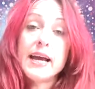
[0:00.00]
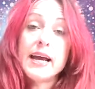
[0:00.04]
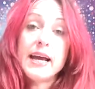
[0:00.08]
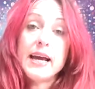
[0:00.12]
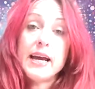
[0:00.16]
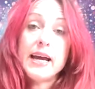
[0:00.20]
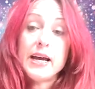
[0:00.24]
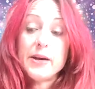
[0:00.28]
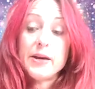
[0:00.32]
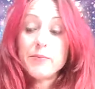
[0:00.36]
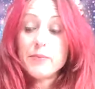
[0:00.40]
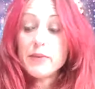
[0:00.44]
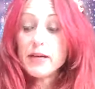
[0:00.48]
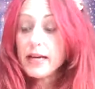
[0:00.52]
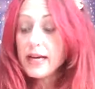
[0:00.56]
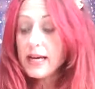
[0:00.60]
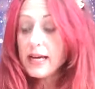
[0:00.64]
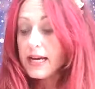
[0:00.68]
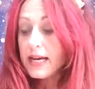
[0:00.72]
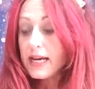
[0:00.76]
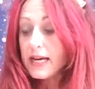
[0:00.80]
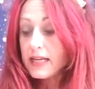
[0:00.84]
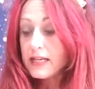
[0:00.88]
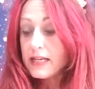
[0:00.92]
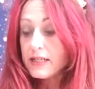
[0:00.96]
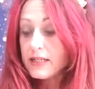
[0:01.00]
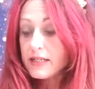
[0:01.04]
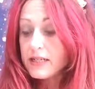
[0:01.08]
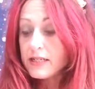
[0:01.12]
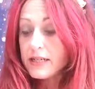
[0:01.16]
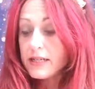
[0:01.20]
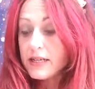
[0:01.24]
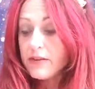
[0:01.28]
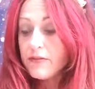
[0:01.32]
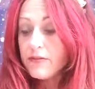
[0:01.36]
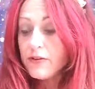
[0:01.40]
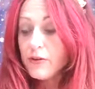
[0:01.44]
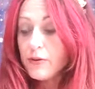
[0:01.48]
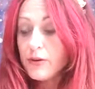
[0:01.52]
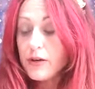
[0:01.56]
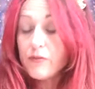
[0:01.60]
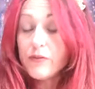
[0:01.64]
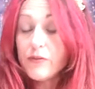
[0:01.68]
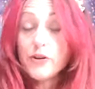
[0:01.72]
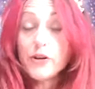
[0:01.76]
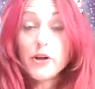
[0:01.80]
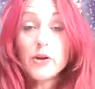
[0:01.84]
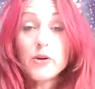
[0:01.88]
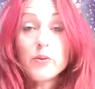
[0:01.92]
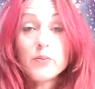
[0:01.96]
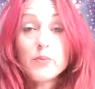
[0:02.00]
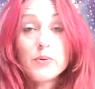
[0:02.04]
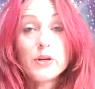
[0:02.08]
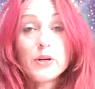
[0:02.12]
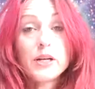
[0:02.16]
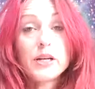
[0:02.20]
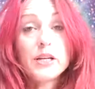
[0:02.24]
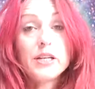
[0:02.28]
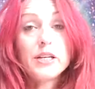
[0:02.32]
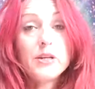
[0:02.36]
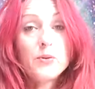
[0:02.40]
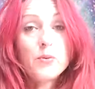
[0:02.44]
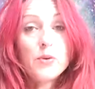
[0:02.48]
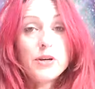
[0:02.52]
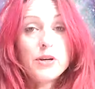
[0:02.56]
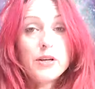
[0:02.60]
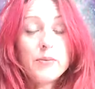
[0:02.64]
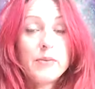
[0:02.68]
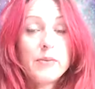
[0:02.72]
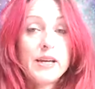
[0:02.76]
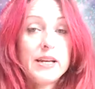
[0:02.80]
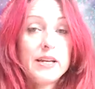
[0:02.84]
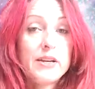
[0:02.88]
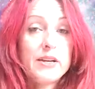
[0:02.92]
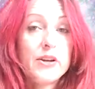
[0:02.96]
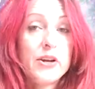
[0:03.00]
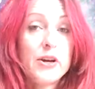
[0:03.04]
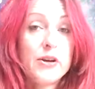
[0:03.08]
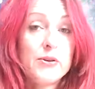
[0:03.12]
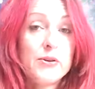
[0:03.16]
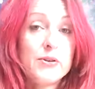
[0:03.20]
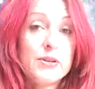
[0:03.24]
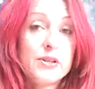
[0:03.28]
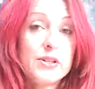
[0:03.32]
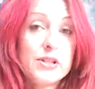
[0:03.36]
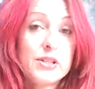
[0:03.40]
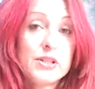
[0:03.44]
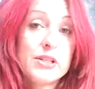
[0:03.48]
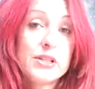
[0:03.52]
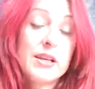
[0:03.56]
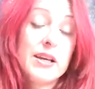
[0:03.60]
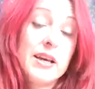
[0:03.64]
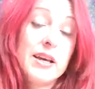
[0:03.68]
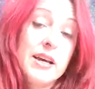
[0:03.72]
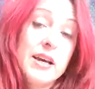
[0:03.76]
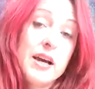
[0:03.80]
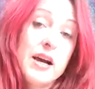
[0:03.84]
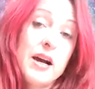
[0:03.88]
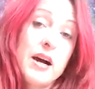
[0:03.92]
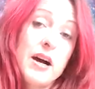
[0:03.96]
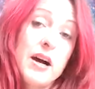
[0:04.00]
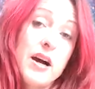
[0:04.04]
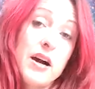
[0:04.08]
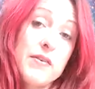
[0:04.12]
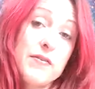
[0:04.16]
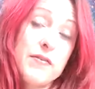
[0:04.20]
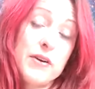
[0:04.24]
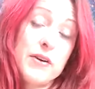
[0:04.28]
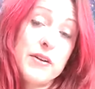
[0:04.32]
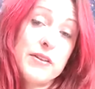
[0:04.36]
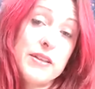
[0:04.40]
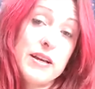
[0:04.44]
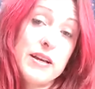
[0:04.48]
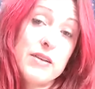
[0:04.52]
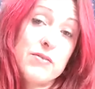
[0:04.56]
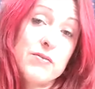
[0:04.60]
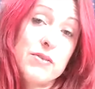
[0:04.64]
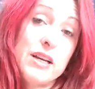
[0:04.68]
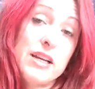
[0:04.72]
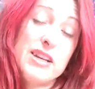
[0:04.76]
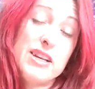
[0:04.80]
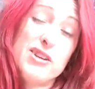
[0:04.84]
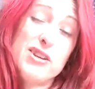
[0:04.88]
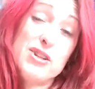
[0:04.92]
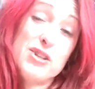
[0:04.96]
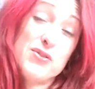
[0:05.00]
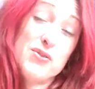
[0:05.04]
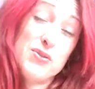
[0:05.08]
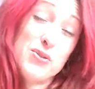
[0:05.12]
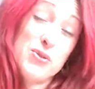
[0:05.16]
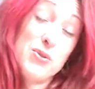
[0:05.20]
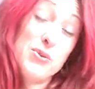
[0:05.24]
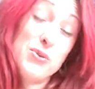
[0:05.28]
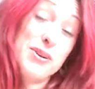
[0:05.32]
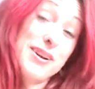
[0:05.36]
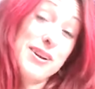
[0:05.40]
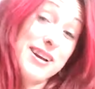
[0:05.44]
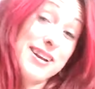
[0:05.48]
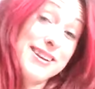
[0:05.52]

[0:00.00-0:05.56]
um, and if you have a notebook and you want to make notes, I find that really useful.